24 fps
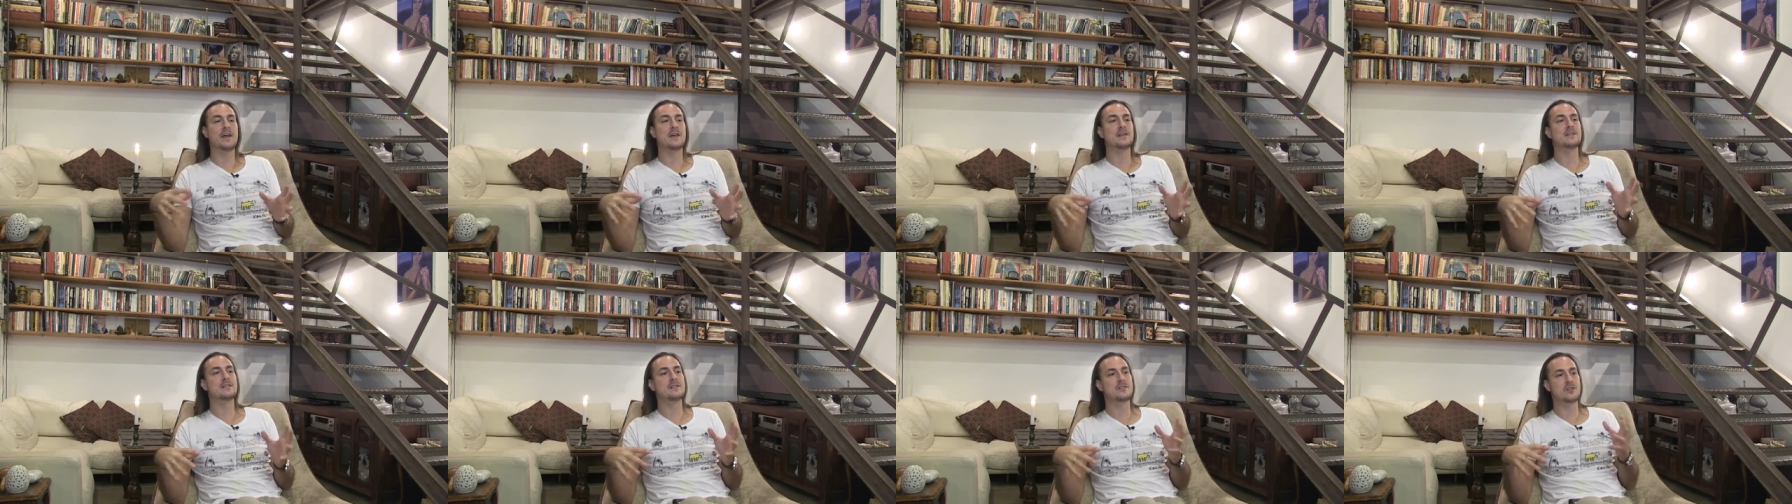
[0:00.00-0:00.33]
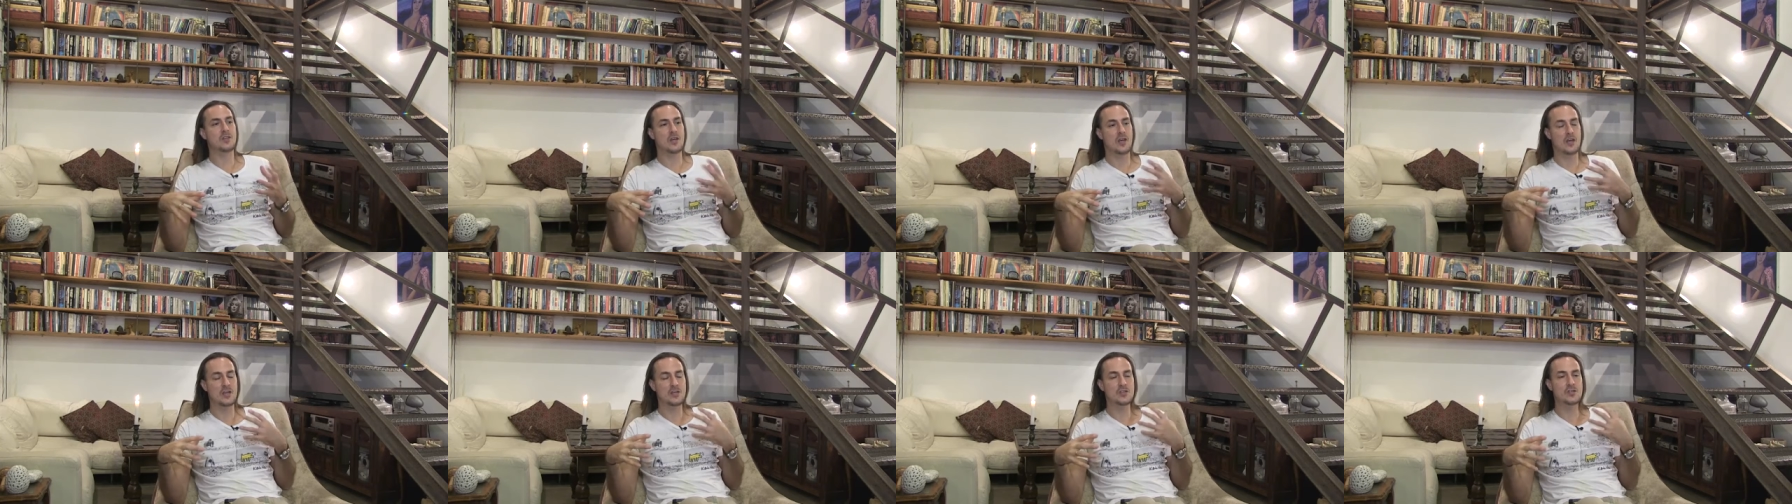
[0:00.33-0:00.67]

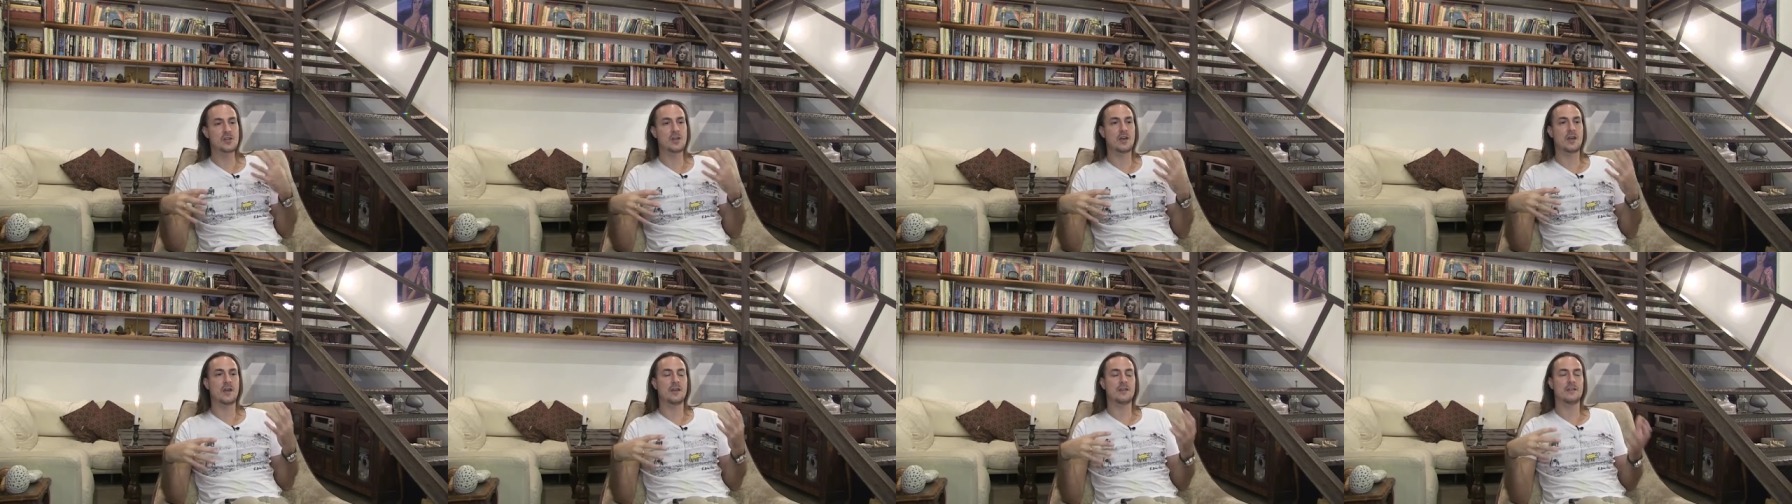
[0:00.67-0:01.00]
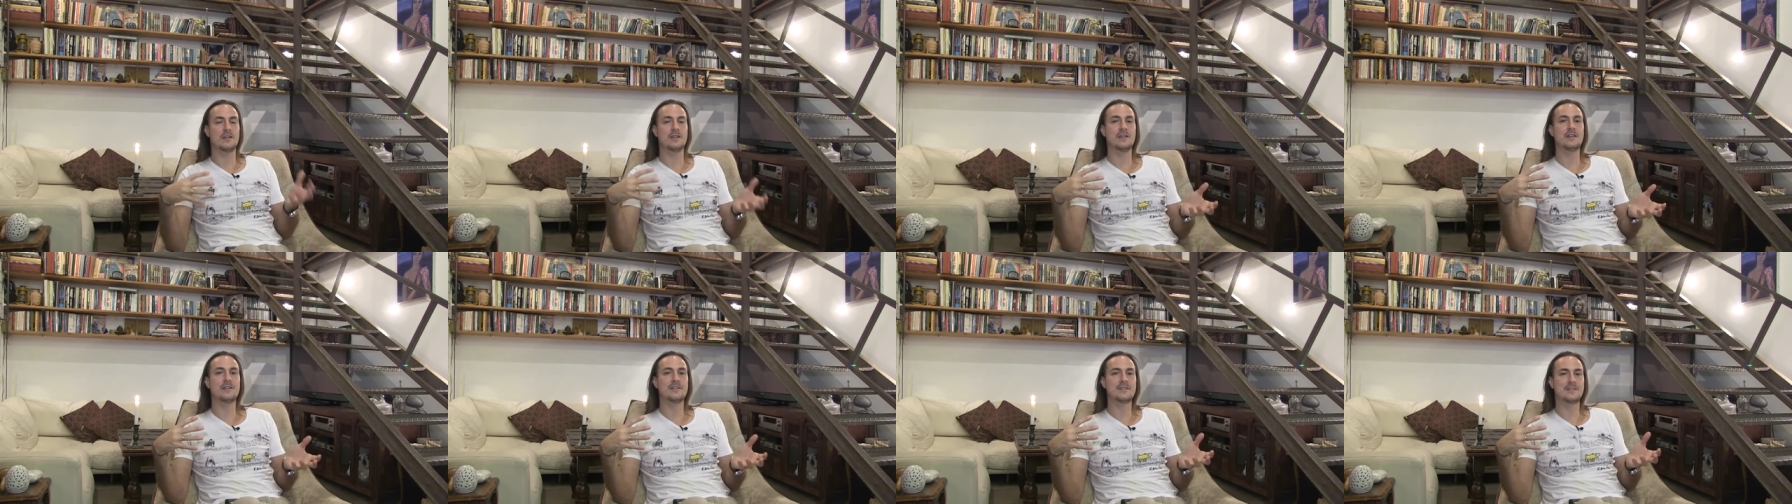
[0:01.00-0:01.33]
exchanging
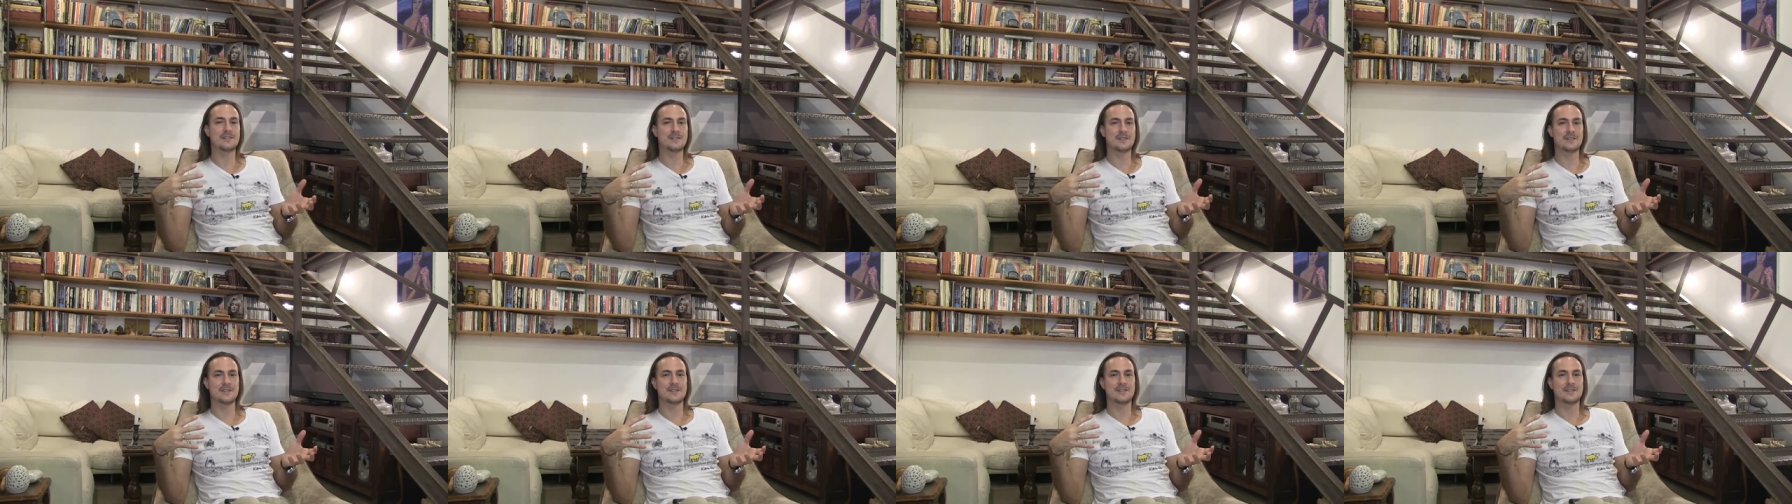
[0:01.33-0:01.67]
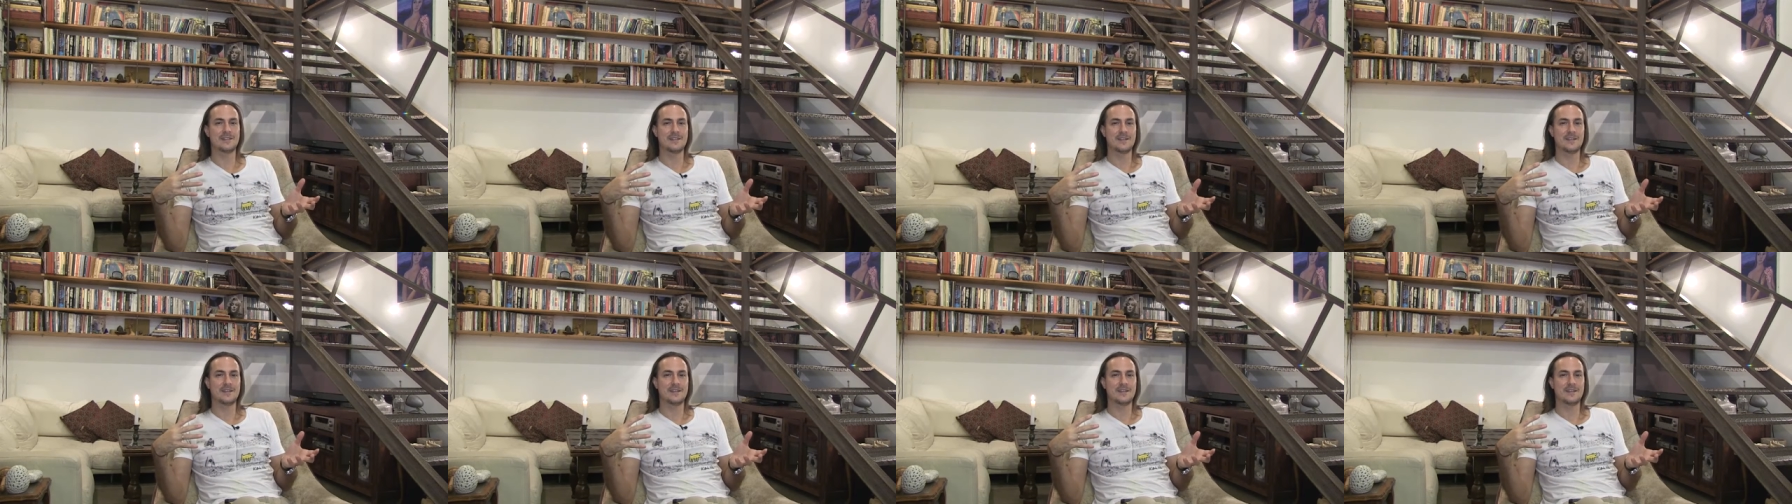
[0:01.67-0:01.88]
ideas